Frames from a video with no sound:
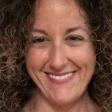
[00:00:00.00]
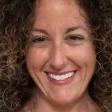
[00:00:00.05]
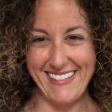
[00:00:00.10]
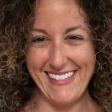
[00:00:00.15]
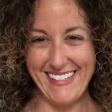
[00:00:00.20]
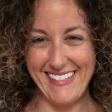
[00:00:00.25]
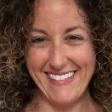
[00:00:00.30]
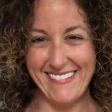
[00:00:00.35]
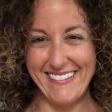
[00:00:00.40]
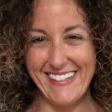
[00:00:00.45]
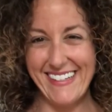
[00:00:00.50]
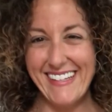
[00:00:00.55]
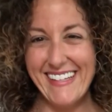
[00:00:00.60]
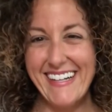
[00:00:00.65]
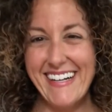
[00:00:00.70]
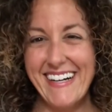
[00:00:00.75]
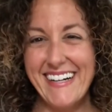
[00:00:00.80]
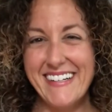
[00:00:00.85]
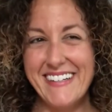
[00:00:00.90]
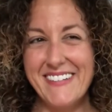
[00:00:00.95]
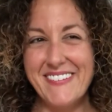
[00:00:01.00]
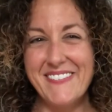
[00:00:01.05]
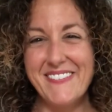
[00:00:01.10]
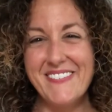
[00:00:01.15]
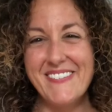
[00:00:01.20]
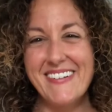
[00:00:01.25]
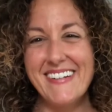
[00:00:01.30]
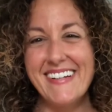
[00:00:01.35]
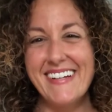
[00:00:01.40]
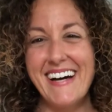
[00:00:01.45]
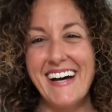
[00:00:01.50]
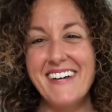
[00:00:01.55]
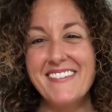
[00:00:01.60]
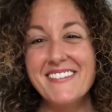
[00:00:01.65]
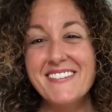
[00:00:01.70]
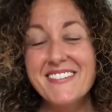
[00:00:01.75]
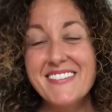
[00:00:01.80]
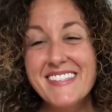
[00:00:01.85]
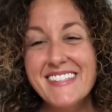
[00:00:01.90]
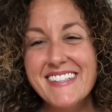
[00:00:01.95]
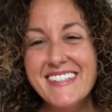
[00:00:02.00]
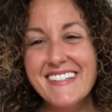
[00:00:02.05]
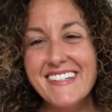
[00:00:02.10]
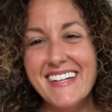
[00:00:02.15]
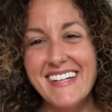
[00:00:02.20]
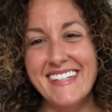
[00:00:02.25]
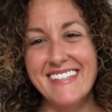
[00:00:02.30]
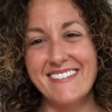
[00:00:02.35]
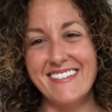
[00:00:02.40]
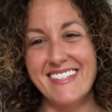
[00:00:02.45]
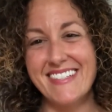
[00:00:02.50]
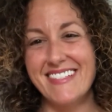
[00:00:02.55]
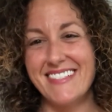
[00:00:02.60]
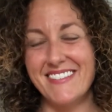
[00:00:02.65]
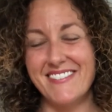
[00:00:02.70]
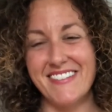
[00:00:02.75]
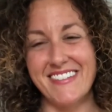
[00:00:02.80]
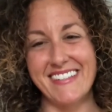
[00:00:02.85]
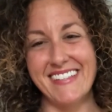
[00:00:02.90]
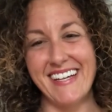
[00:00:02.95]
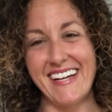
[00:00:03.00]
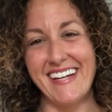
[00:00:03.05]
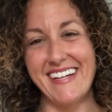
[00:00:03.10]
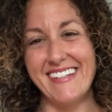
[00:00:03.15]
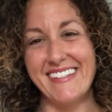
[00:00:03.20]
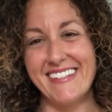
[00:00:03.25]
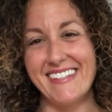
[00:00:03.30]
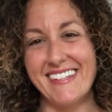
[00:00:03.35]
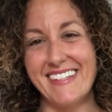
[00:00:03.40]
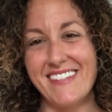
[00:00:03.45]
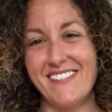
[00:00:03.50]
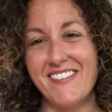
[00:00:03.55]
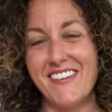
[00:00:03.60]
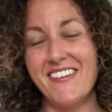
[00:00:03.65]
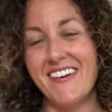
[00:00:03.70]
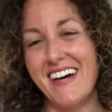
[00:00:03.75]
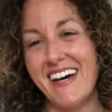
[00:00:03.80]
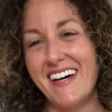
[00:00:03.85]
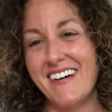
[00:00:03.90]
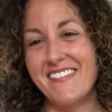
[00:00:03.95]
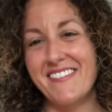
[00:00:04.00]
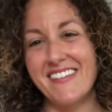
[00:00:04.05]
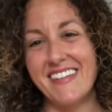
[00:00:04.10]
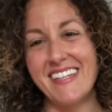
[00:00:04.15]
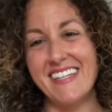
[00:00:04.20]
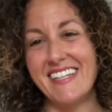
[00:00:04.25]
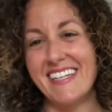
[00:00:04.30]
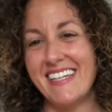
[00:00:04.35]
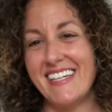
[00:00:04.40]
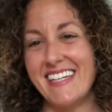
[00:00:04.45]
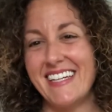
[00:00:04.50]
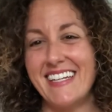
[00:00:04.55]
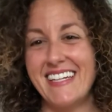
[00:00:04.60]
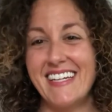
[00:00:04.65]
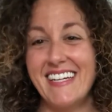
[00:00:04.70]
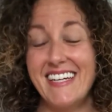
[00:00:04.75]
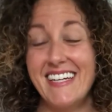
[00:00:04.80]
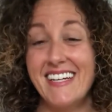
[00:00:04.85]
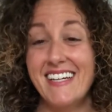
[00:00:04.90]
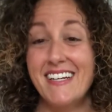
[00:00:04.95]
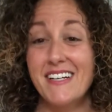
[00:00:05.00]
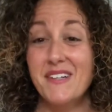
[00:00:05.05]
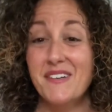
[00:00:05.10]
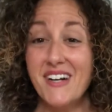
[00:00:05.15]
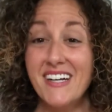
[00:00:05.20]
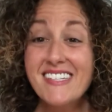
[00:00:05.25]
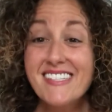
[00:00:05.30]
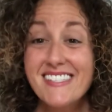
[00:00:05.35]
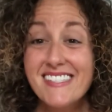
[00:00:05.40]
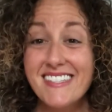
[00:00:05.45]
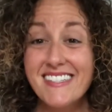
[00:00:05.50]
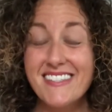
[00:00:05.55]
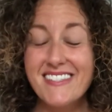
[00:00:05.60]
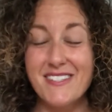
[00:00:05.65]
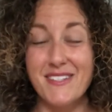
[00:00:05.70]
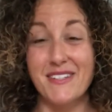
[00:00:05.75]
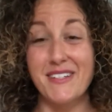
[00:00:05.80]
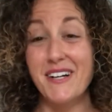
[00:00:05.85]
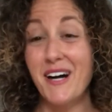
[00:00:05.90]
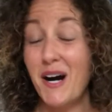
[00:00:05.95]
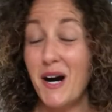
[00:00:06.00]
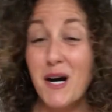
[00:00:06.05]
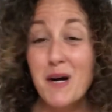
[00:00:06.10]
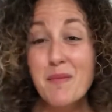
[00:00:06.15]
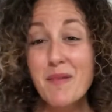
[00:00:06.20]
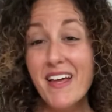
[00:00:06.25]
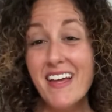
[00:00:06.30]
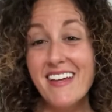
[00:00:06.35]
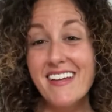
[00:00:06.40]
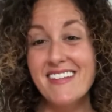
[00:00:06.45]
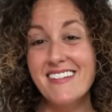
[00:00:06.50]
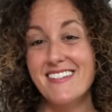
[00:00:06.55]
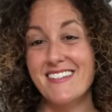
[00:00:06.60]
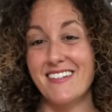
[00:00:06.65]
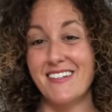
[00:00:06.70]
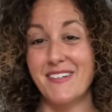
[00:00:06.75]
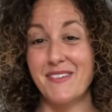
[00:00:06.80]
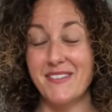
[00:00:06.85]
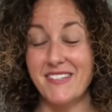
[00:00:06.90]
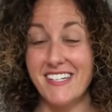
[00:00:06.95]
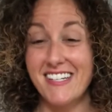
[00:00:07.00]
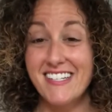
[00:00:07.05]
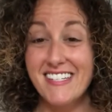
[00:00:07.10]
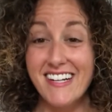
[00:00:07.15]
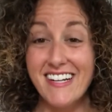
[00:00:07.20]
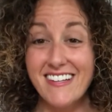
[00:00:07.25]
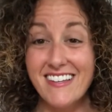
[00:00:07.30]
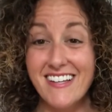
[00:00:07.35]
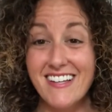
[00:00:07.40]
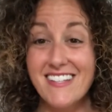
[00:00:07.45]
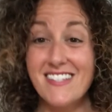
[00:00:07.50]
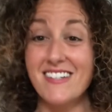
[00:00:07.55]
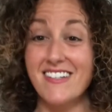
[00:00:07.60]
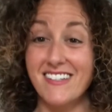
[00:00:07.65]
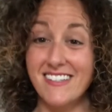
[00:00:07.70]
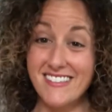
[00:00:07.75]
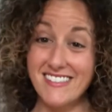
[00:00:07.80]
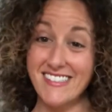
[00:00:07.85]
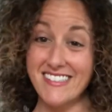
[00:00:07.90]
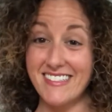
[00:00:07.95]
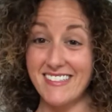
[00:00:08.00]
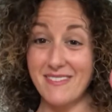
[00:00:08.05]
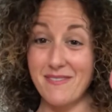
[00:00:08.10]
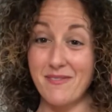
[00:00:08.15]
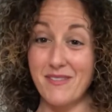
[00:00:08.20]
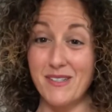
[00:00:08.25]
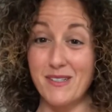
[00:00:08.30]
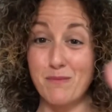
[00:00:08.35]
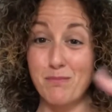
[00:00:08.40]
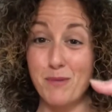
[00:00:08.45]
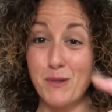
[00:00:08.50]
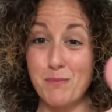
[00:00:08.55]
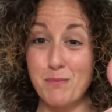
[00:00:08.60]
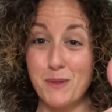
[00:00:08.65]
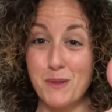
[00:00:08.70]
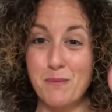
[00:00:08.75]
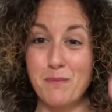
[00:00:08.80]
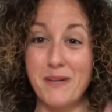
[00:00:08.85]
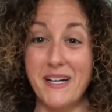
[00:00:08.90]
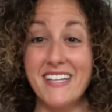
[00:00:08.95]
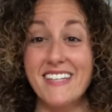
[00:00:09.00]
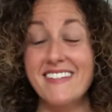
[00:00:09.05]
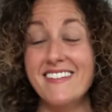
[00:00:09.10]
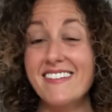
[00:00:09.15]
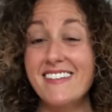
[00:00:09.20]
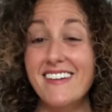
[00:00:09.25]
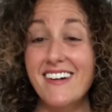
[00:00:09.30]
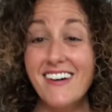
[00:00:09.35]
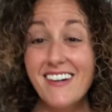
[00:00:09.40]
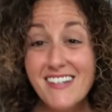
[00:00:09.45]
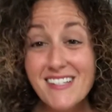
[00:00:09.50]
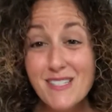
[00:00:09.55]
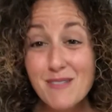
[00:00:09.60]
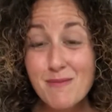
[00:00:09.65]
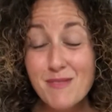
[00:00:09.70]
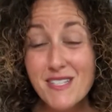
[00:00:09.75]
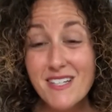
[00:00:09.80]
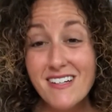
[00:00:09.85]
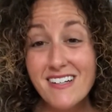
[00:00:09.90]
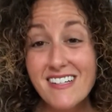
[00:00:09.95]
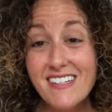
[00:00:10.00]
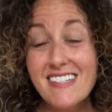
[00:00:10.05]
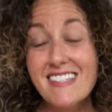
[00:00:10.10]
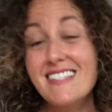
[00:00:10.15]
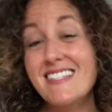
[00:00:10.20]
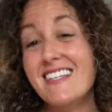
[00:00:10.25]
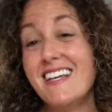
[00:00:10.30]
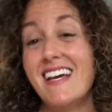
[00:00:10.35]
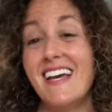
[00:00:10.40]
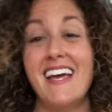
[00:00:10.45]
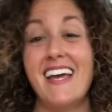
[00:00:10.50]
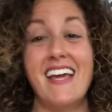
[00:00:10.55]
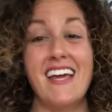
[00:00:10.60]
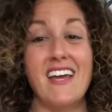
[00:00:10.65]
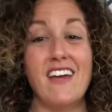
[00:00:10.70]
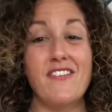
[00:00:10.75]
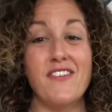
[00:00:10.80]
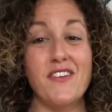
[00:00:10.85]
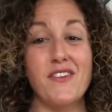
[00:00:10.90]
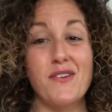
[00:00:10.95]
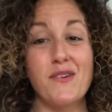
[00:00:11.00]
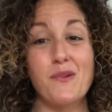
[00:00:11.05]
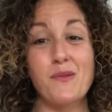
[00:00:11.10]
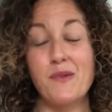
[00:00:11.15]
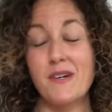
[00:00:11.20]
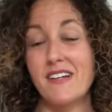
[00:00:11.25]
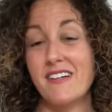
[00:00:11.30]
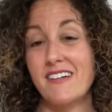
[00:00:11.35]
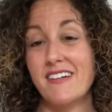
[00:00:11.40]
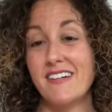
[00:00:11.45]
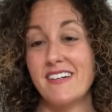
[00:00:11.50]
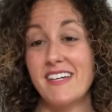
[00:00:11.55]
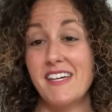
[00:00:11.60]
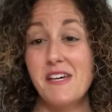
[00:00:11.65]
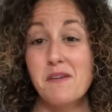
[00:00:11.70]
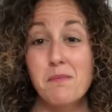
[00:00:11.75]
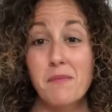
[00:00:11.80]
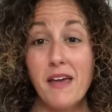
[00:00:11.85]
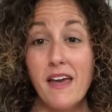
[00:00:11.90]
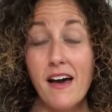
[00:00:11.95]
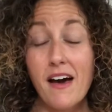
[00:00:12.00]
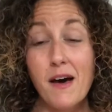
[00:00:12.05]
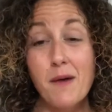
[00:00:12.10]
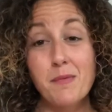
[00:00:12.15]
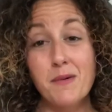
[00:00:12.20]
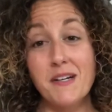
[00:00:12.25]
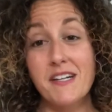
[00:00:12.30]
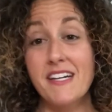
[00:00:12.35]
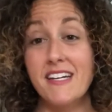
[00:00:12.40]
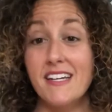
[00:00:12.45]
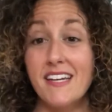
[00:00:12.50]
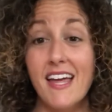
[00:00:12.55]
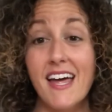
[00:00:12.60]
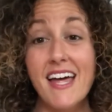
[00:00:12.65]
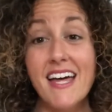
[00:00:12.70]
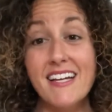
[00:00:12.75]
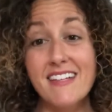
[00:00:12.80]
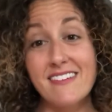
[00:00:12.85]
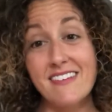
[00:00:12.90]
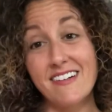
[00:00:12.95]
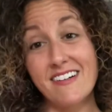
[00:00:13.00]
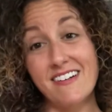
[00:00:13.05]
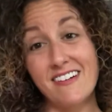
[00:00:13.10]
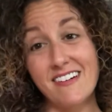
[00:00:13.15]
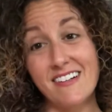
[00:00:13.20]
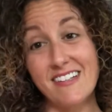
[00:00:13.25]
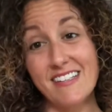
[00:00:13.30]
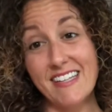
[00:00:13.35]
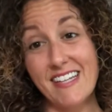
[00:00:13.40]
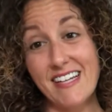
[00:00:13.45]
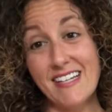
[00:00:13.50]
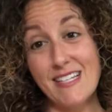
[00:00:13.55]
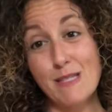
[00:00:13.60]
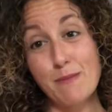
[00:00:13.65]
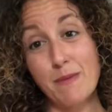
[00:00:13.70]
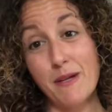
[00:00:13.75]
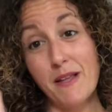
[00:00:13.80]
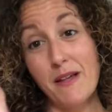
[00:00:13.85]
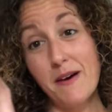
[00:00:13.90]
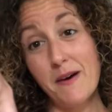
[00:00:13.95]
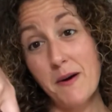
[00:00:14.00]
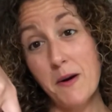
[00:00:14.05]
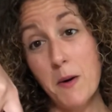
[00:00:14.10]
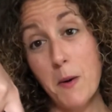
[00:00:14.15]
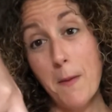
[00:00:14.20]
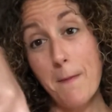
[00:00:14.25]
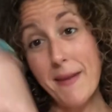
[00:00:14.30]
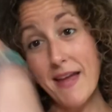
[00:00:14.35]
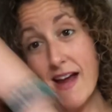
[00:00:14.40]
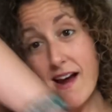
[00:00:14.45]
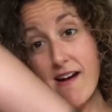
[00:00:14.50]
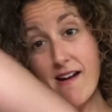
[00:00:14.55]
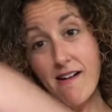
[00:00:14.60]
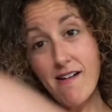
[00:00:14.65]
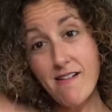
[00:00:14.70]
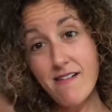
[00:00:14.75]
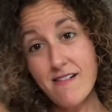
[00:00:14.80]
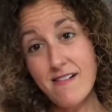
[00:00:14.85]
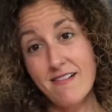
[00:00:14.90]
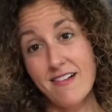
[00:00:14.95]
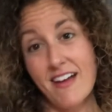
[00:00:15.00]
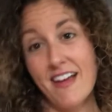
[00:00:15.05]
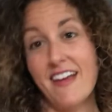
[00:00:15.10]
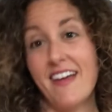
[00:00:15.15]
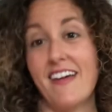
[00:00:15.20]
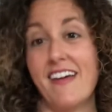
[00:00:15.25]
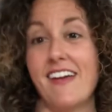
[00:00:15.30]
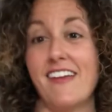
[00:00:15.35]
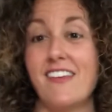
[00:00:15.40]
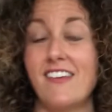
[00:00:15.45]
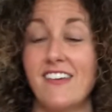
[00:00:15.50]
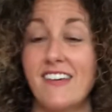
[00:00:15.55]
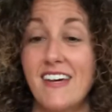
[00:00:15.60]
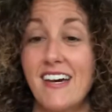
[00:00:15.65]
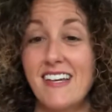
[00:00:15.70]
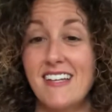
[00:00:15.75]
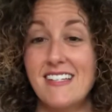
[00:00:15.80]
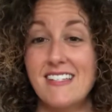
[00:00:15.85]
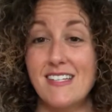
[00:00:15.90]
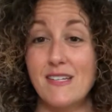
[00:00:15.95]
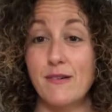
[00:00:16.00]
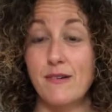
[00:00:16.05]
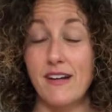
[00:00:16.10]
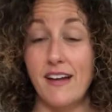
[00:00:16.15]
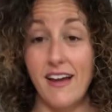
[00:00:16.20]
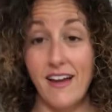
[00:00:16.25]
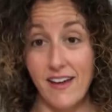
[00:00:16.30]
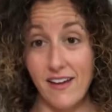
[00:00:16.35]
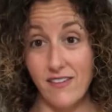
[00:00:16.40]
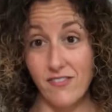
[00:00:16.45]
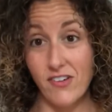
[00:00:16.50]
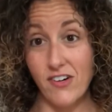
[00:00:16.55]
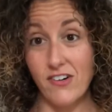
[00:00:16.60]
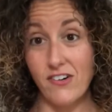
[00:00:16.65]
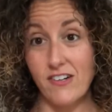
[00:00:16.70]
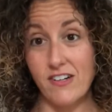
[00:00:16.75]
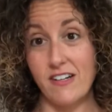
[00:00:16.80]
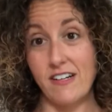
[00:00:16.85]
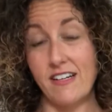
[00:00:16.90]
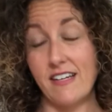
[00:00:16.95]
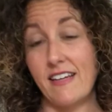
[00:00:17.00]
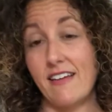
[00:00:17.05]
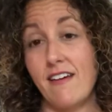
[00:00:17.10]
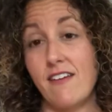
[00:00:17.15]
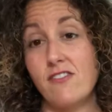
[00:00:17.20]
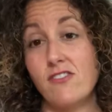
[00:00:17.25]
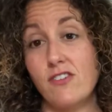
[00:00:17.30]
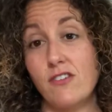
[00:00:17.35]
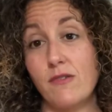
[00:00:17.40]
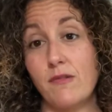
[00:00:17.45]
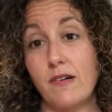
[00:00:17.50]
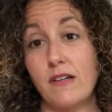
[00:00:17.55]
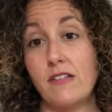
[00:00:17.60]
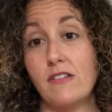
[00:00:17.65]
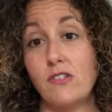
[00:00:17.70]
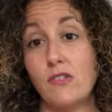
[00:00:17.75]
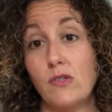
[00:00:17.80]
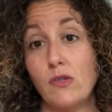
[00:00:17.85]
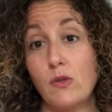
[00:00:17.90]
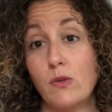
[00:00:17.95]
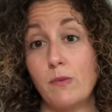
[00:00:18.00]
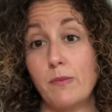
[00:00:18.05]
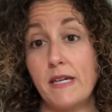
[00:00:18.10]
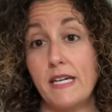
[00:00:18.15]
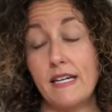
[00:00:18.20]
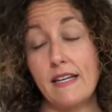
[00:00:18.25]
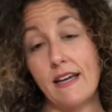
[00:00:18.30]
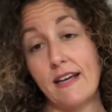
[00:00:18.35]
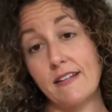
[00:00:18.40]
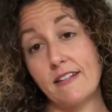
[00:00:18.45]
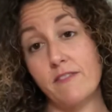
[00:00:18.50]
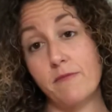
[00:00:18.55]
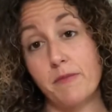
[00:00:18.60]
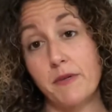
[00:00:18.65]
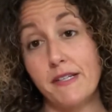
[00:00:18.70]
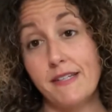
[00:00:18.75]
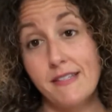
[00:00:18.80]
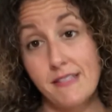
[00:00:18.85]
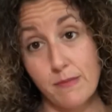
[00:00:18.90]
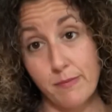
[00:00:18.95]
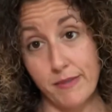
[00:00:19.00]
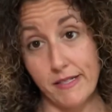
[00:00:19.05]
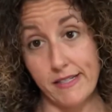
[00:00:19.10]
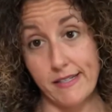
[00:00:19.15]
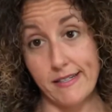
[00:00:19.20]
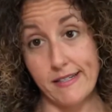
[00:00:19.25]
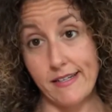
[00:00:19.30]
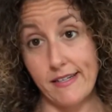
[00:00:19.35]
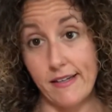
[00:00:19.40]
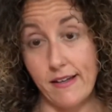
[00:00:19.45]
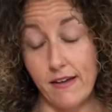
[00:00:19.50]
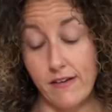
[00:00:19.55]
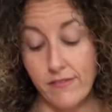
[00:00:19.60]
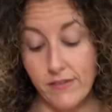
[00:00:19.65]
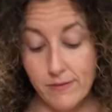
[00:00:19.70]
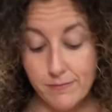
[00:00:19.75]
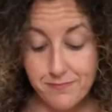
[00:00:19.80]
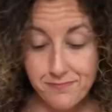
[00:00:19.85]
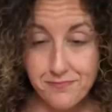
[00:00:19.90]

Anyway, have a really great rest of your now. And if you have any questions or comments, or you want to share this, or click the little boop boop button, awesome sauce. If you want to hit me up or connect, there are links below. Bam! And you can kind of see what I have going on in case you want to be an active participant in any of it.